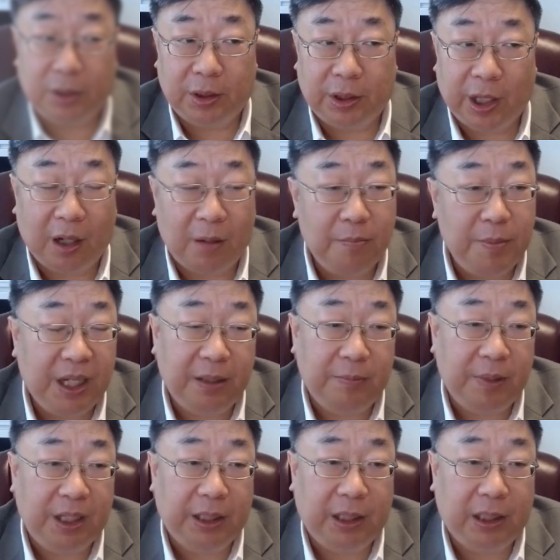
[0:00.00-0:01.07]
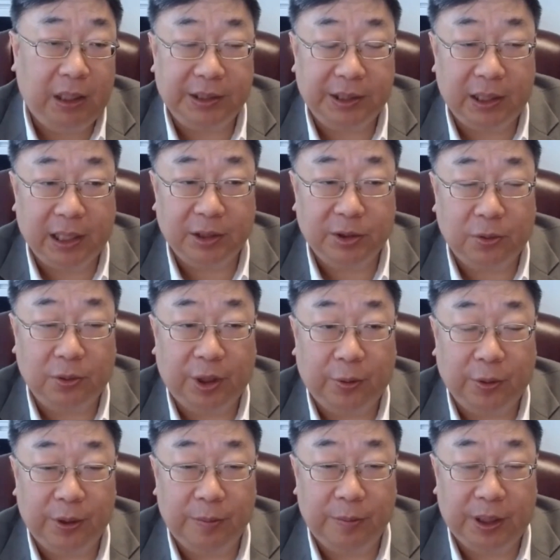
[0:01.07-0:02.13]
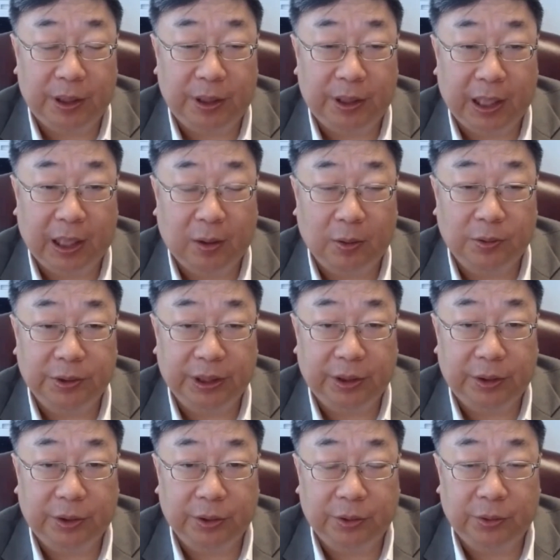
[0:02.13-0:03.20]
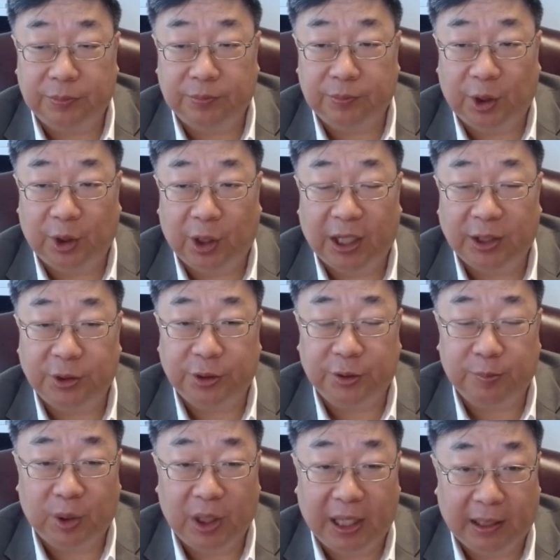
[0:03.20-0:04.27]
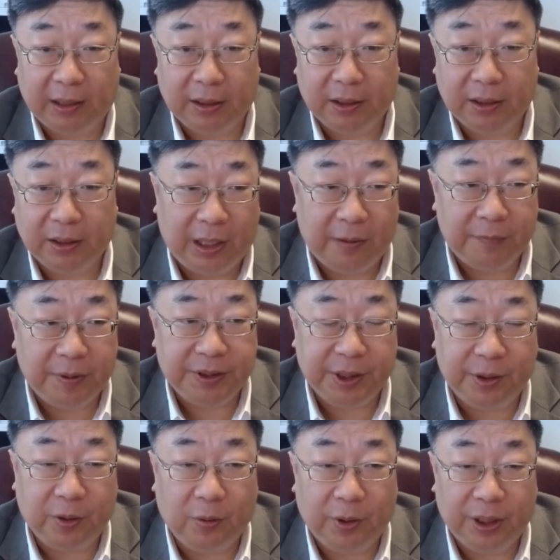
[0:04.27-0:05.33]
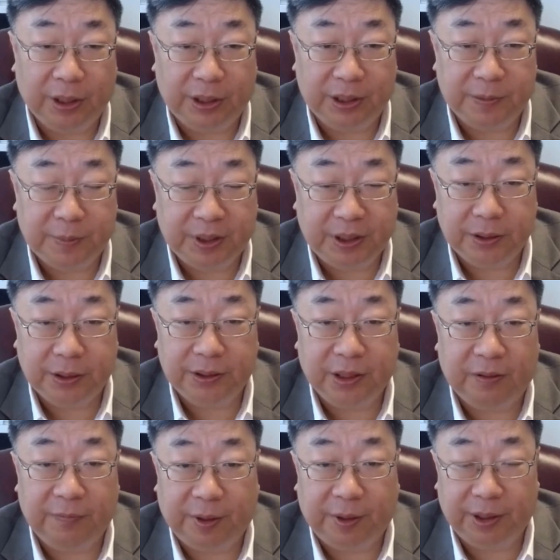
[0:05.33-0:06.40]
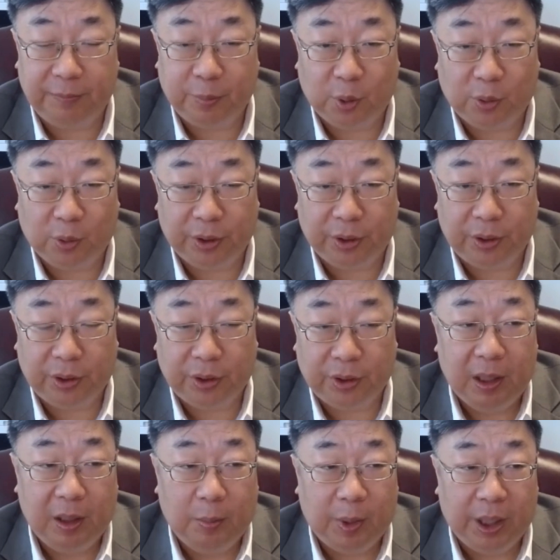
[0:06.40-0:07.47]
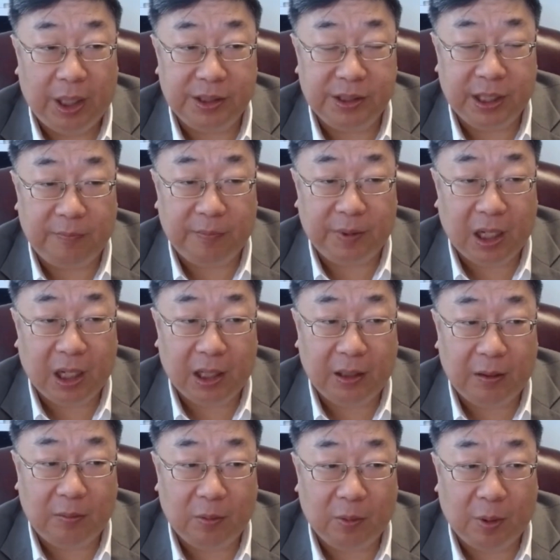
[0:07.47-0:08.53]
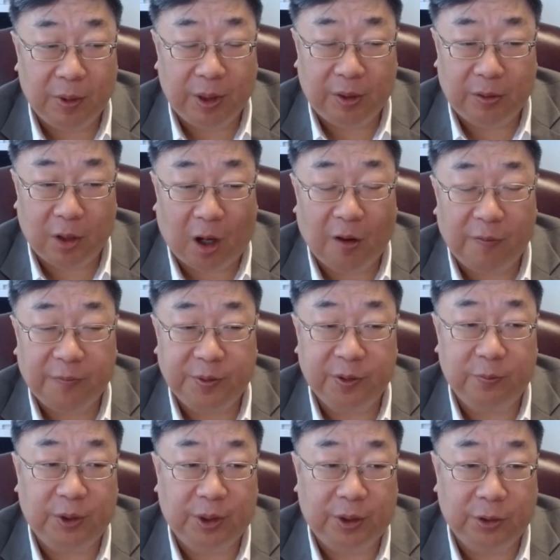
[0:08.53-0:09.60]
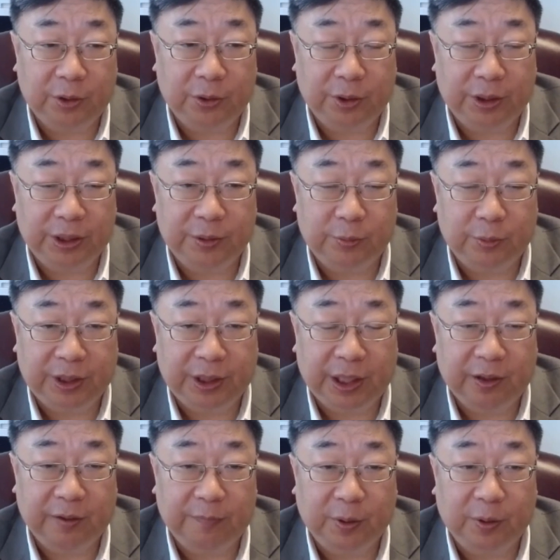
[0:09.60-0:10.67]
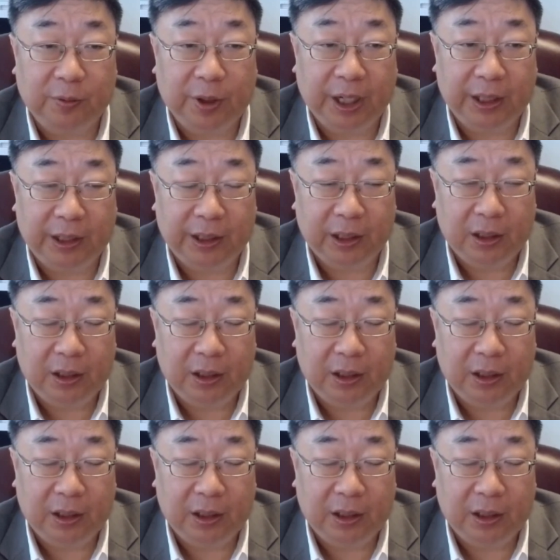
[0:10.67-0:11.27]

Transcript: There are many electrical equipment that goes into hydrogen plant. Every single one of these pieces are very important. But at the same time, what we often do is we take it for granted